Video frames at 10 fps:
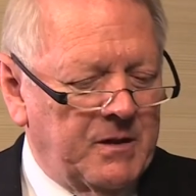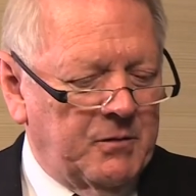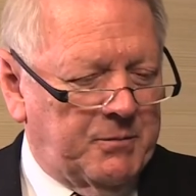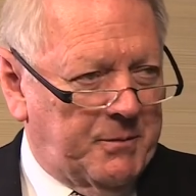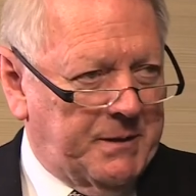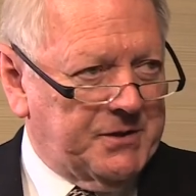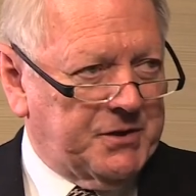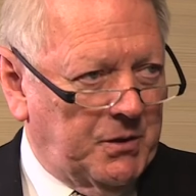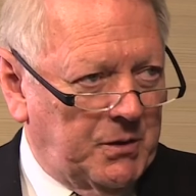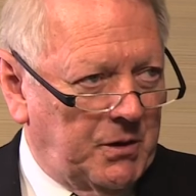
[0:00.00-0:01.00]
we're prepared to
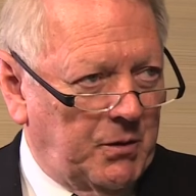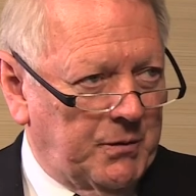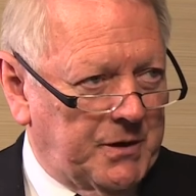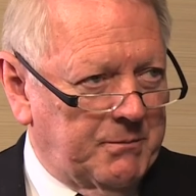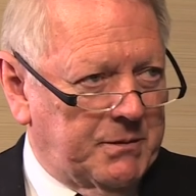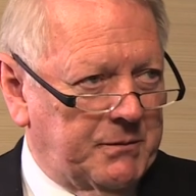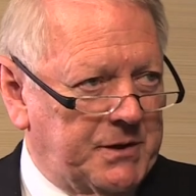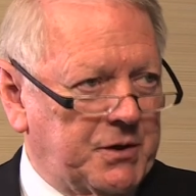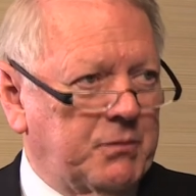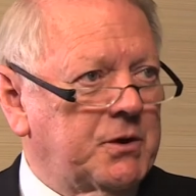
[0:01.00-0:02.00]
go along with it but we
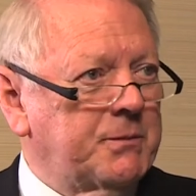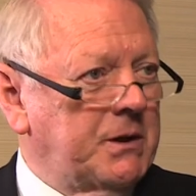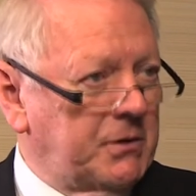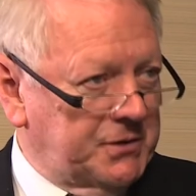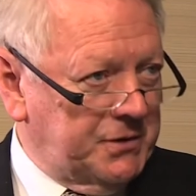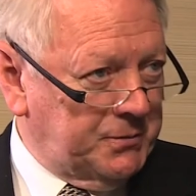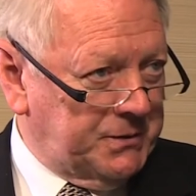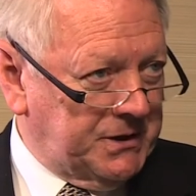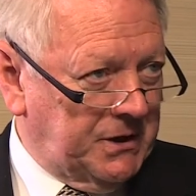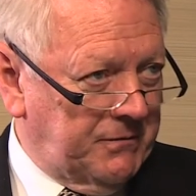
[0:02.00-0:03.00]
don't want to be locked into a
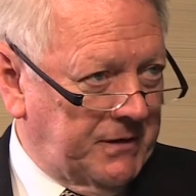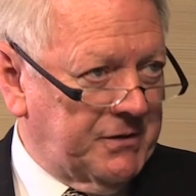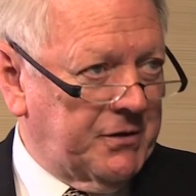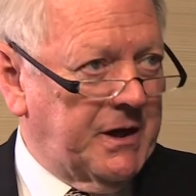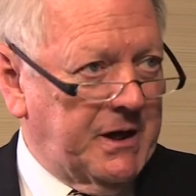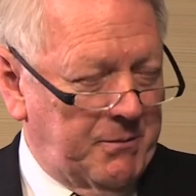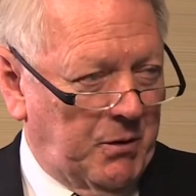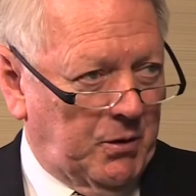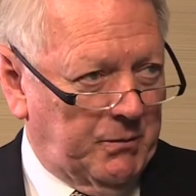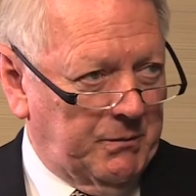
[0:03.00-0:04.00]
particular vendor
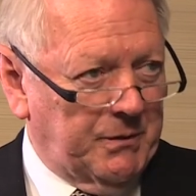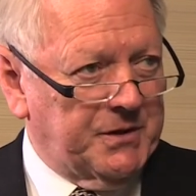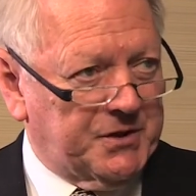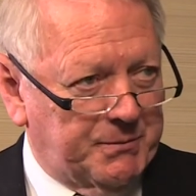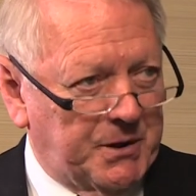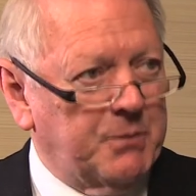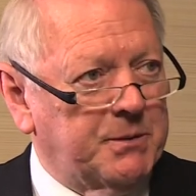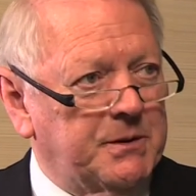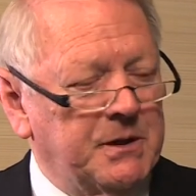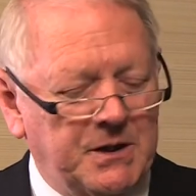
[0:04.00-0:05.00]
anymore we want this to be
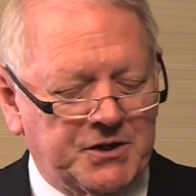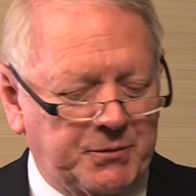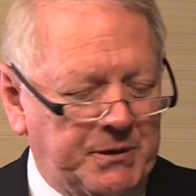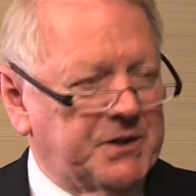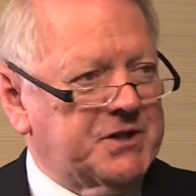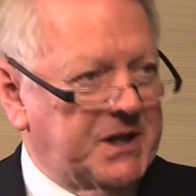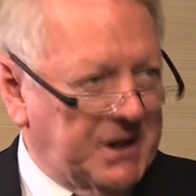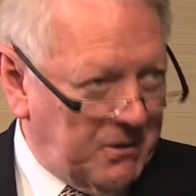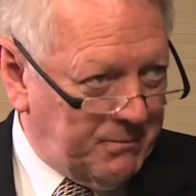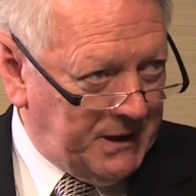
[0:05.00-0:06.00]
open so we can take
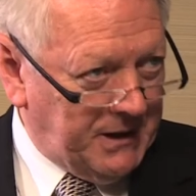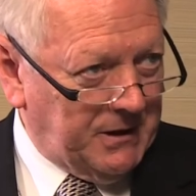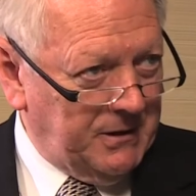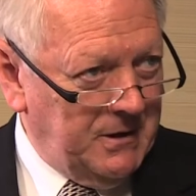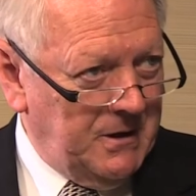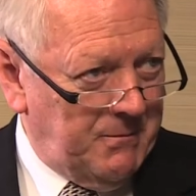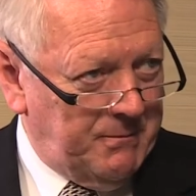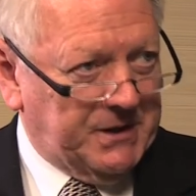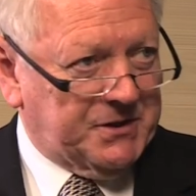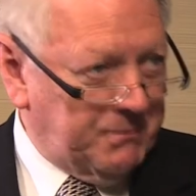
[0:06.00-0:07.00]
our pick
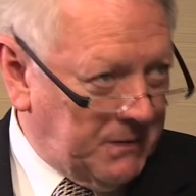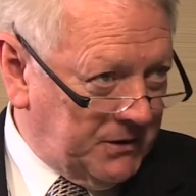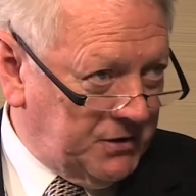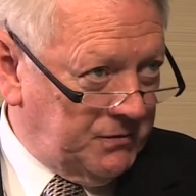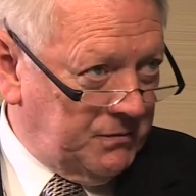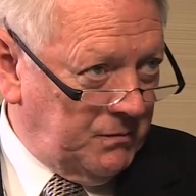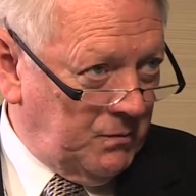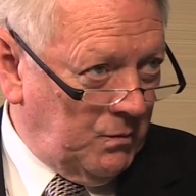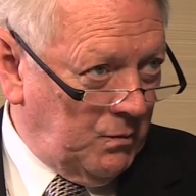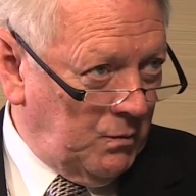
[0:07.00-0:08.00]
mix and match mm
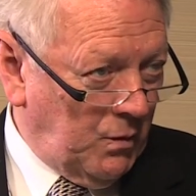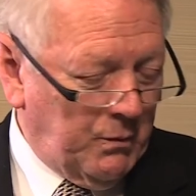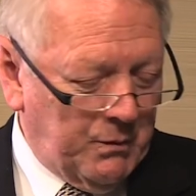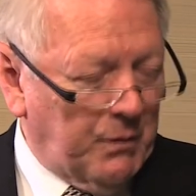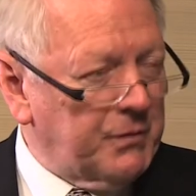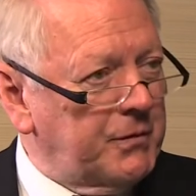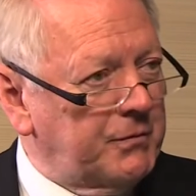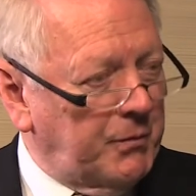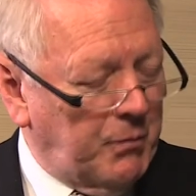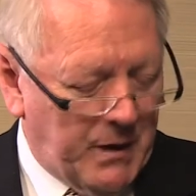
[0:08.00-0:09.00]
-hmm. what we want
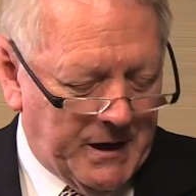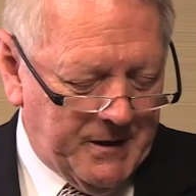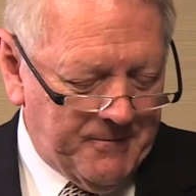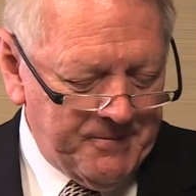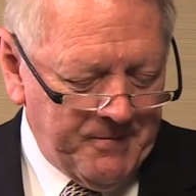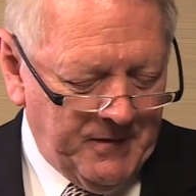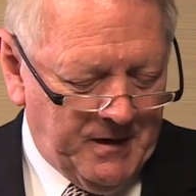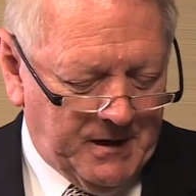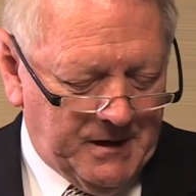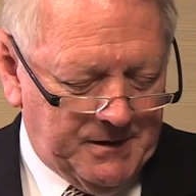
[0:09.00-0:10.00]
from where
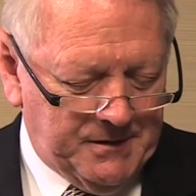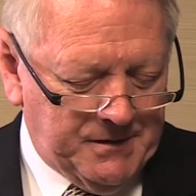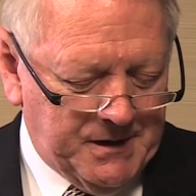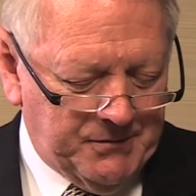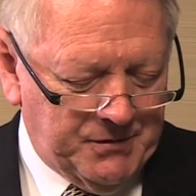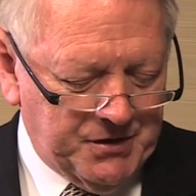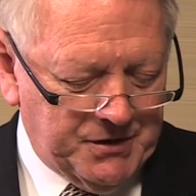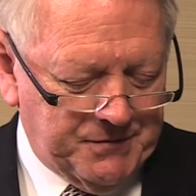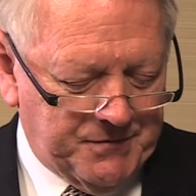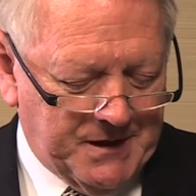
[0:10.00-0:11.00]
and the net
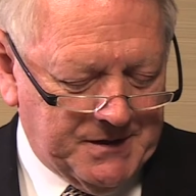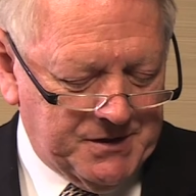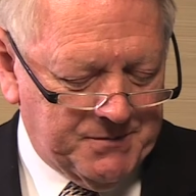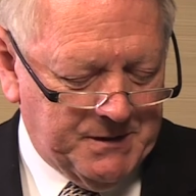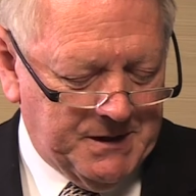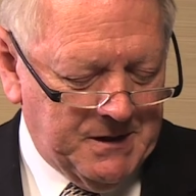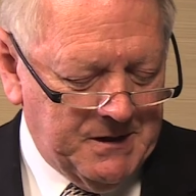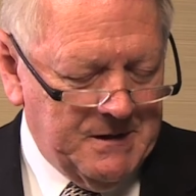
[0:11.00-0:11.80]
result of that has been